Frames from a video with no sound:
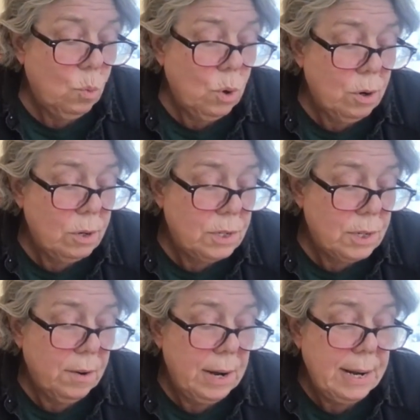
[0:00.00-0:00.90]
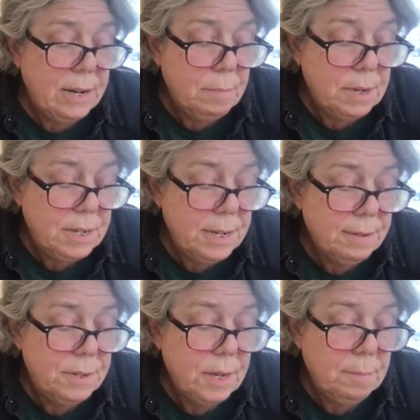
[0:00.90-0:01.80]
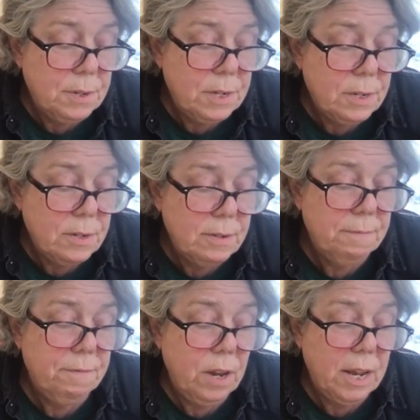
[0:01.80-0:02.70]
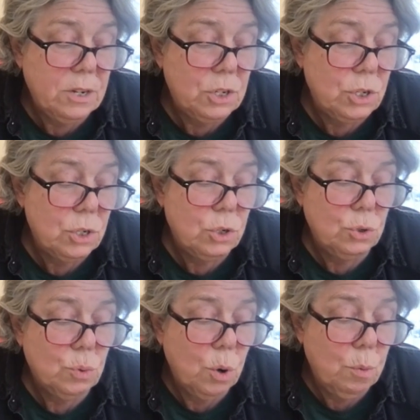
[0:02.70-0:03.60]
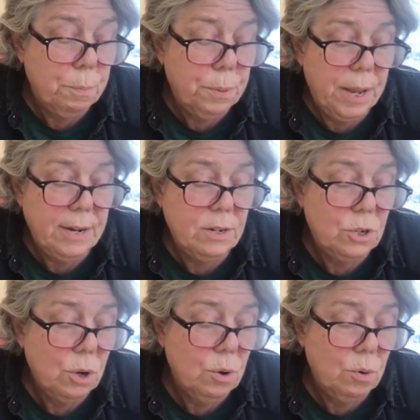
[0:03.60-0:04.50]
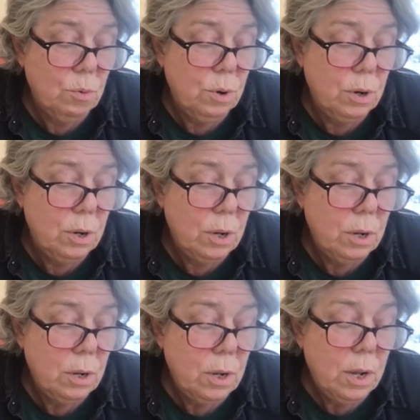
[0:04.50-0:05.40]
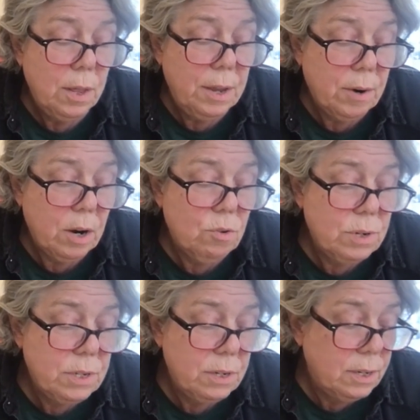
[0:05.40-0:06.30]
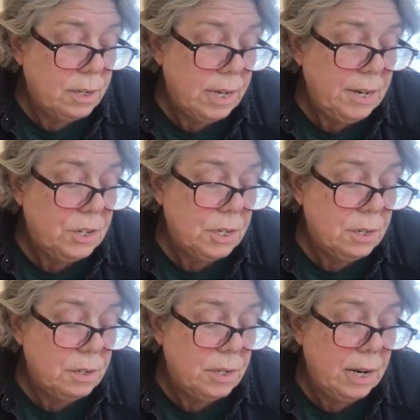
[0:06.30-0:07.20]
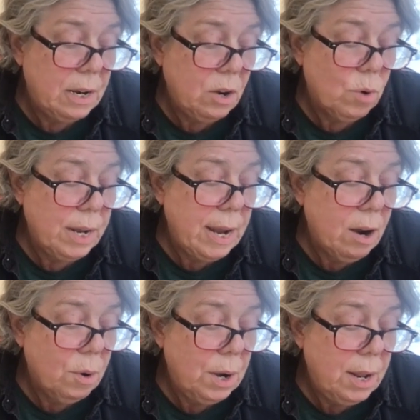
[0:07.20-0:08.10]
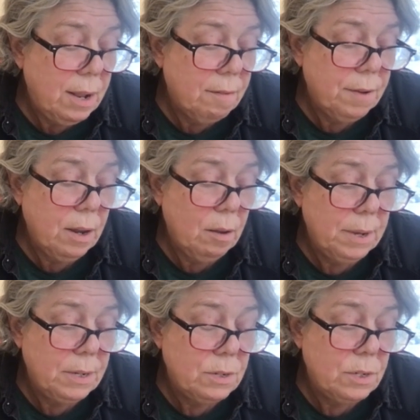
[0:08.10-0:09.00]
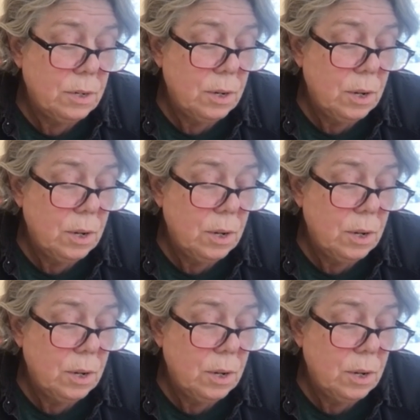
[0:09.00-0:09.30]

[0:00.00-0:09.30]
Words are an intimacy of substance, flesh, trope, and tone. There are crystallizations in a gregarity of elements,